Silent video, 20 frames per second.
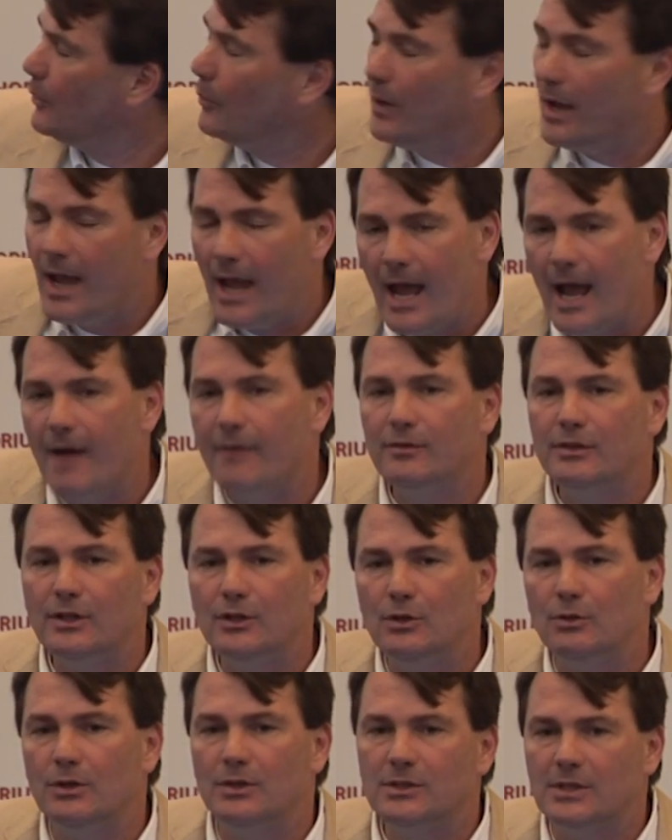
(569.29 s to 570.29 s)
We have
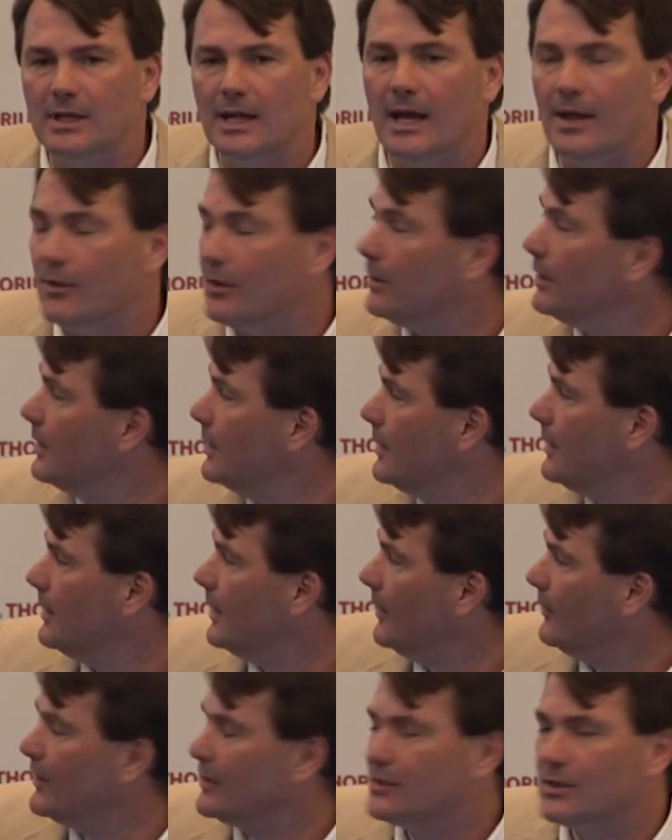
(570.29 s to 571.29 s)
to do it together,
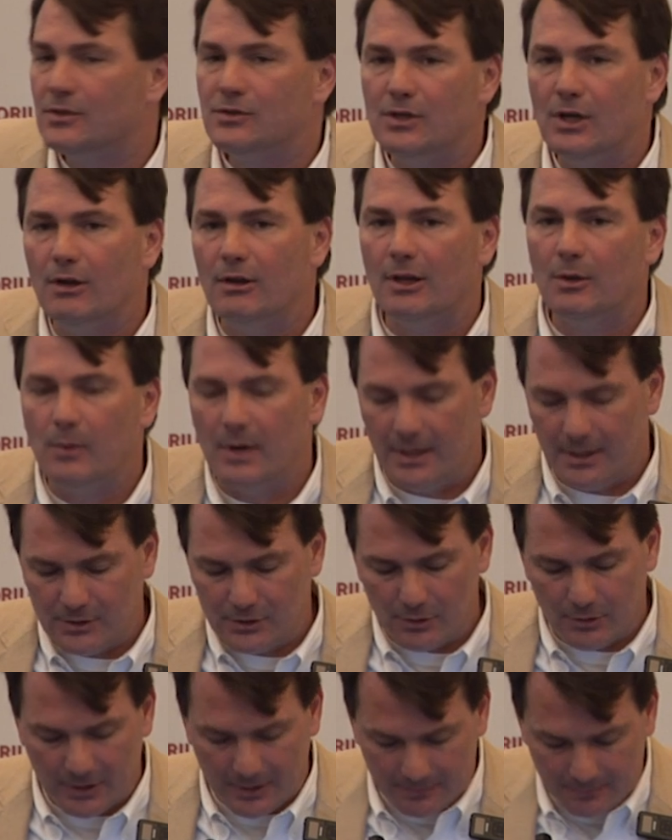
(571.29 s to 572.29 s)
and this is the only way to
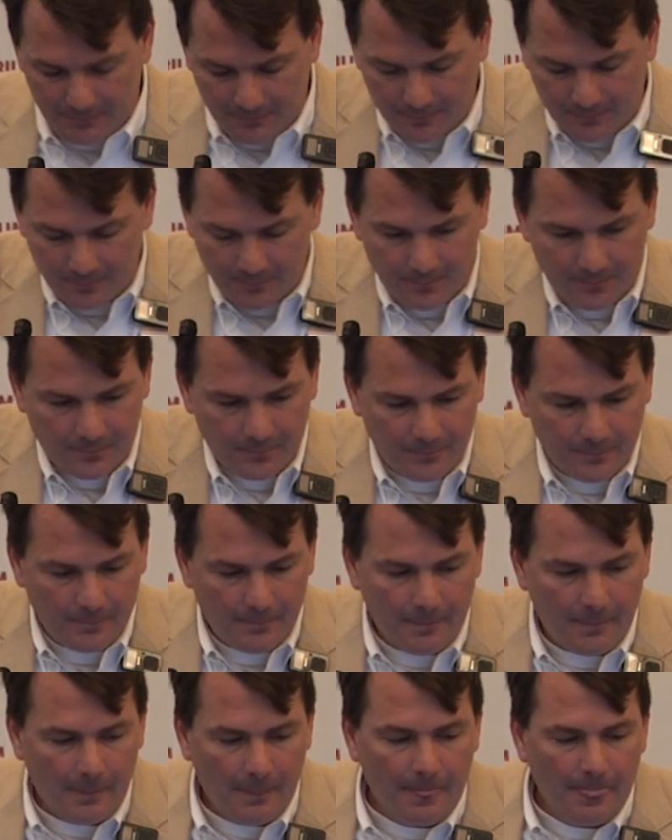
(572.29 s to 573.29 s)
do it.
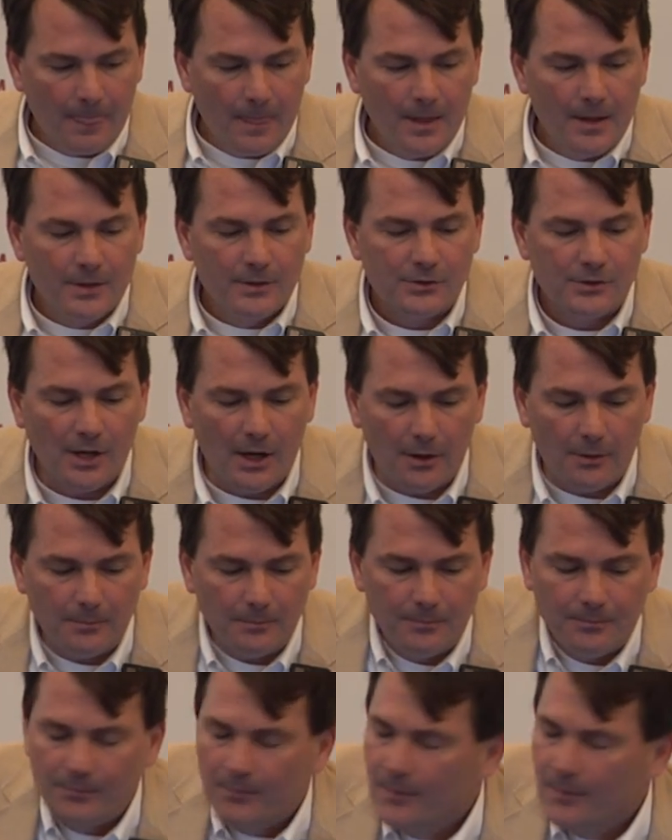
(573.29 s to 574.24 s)
So